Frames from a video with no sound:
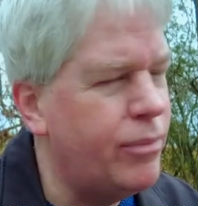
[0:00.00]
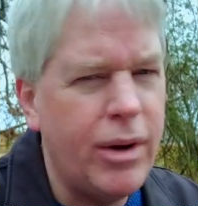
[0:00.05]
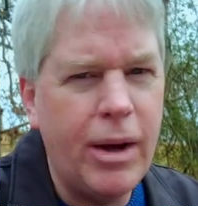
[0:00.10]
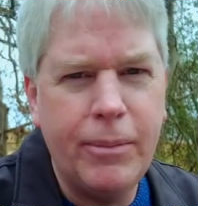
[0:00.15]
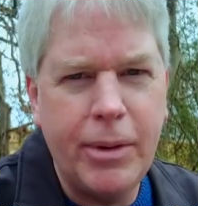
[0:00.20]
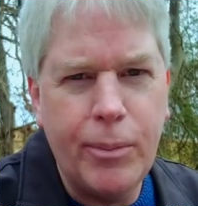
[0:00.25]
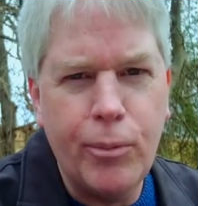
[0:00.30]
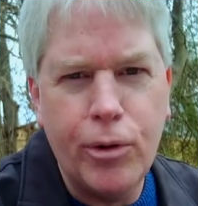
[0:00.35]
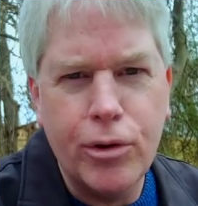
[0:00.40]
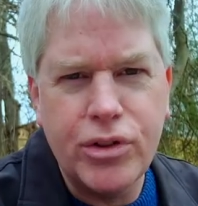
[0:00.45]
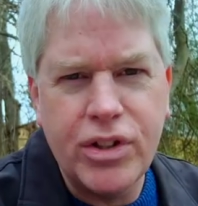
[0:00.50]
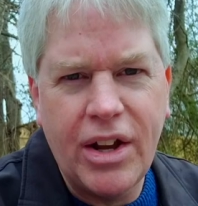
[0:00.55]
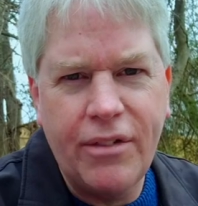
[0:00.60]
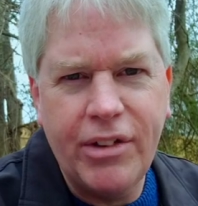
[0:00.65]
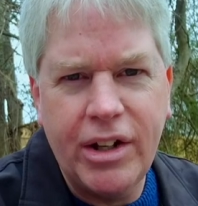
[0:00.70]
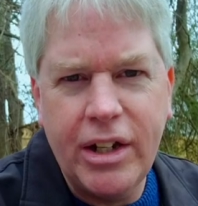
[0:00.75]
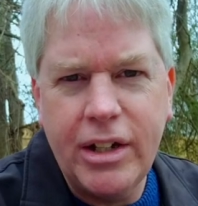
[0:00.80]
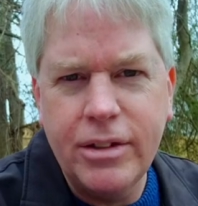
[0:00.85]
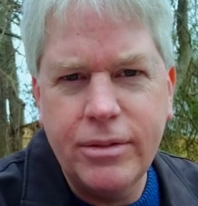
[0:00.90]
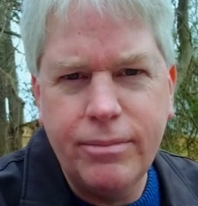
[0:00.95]
Probably more
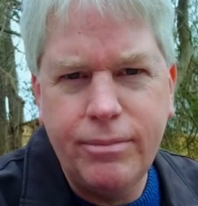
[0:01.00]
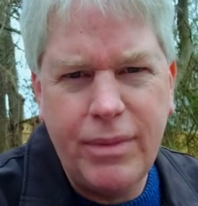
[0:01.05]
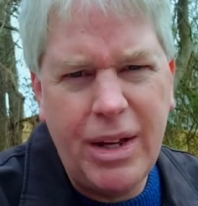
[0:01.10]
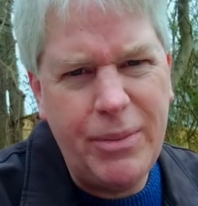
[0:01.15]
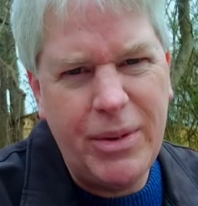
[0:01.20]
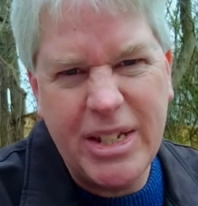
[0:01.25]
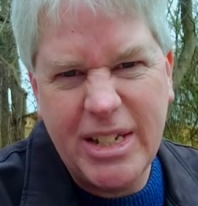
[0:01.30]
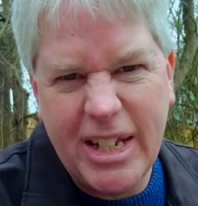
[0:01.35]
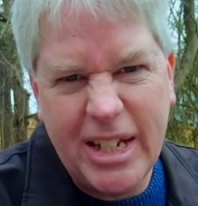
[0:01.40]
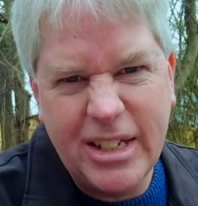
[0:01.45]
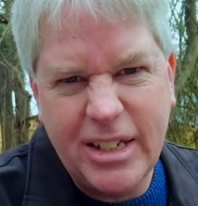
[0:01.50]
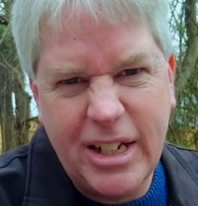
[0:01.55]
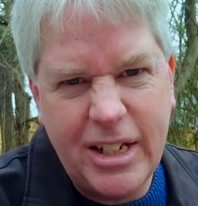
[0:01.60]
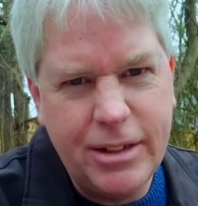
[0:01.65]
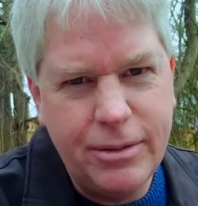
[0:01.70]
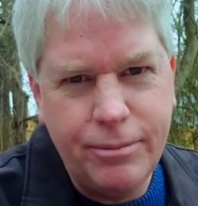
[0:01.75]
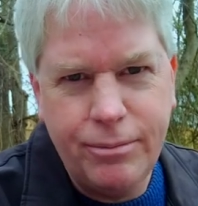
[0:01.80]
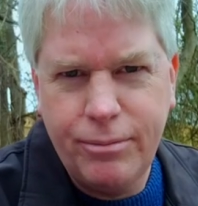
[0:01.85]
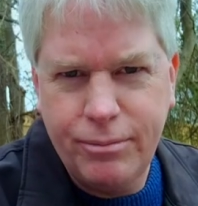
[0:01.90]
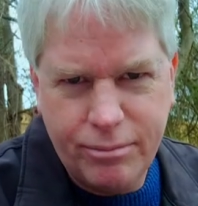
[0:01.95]
70s, maybe
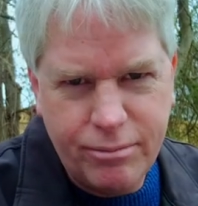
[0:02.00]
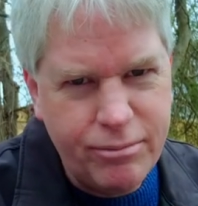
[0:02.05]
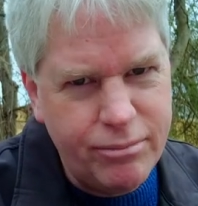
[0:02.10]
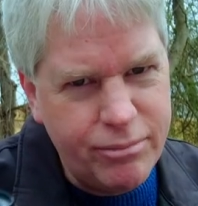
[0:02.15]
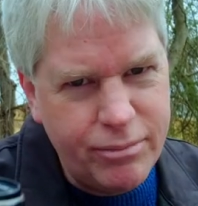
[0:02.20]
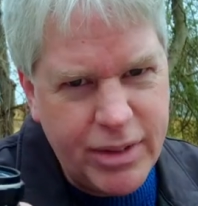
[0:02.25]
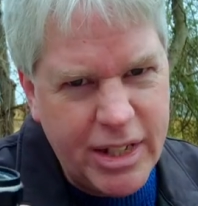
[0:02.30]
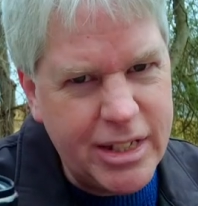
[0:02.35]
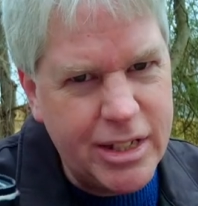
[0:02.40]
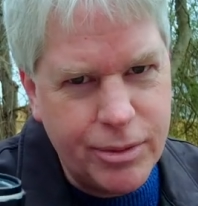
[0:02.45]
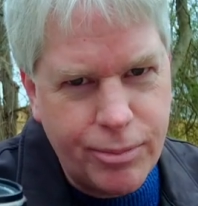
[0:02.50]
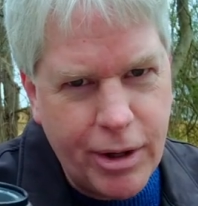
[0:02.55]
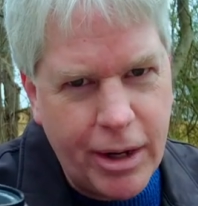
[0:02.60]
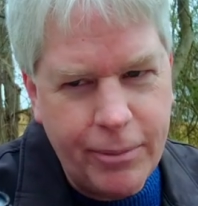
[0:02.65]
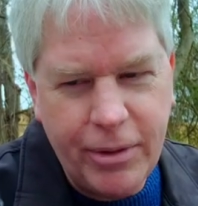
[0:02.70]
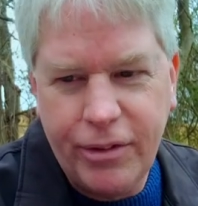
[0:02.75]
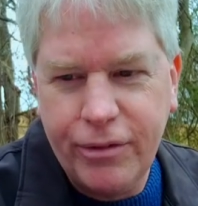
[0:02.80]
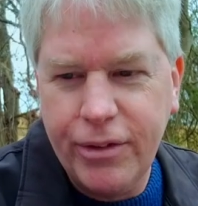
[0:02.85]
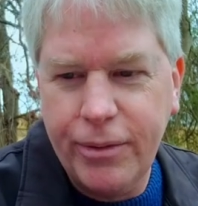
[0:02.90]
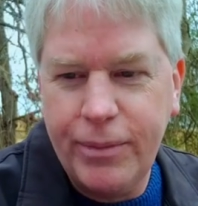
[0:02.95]
60s. This is
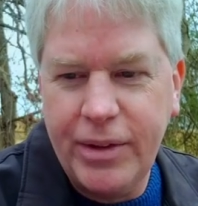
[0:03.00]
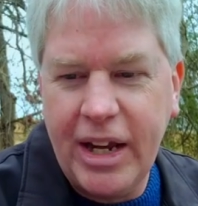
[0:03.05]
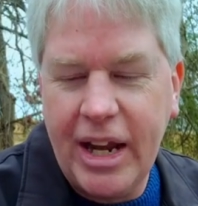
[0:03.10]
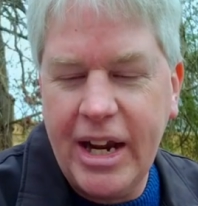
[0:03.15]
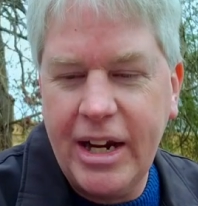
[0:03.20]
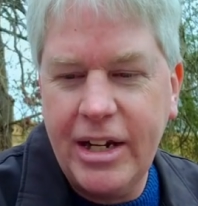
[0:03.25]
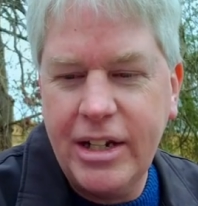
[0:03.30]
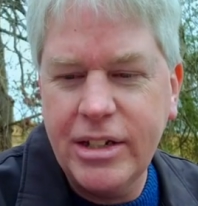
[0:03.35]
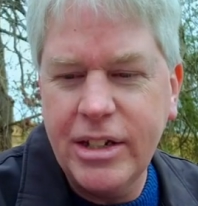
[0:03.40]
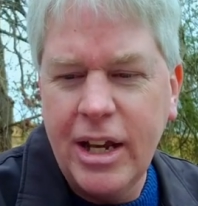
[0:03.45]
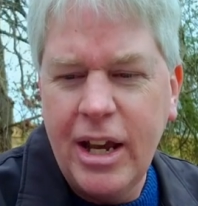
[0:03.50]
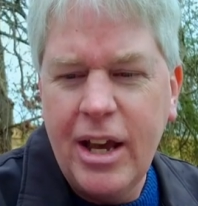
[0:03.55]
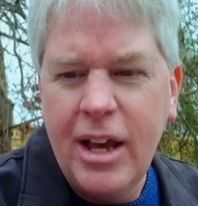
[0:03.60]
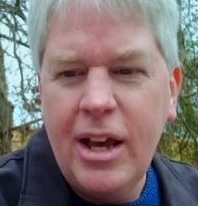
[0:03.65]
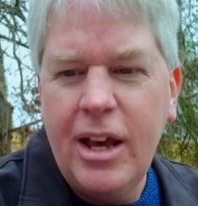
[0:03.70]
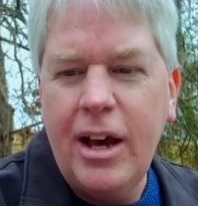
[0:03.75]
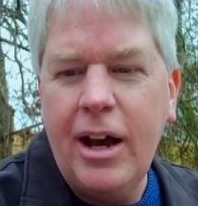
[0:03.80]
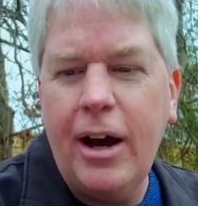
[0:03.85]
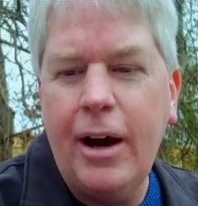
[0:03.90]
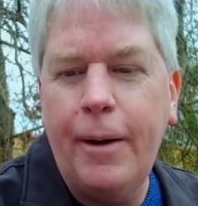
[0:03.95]
probably from the
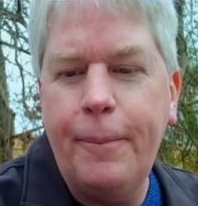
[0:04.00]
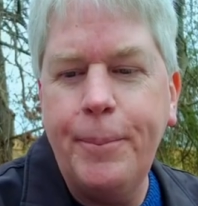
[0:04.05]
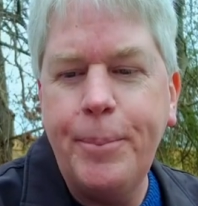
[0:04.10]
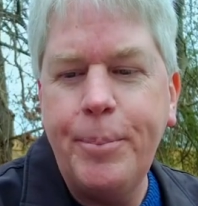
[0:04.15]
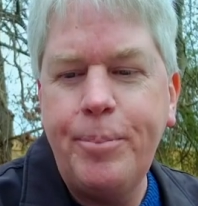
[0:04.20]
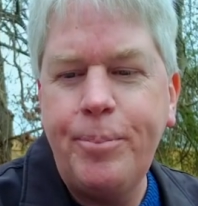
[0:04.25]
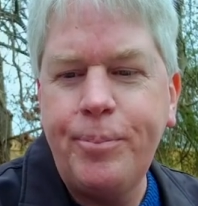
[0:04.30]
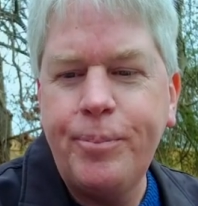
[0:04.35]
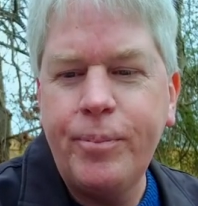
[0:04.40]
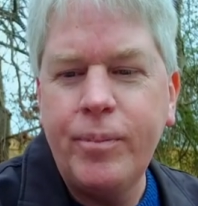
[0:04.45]
80s.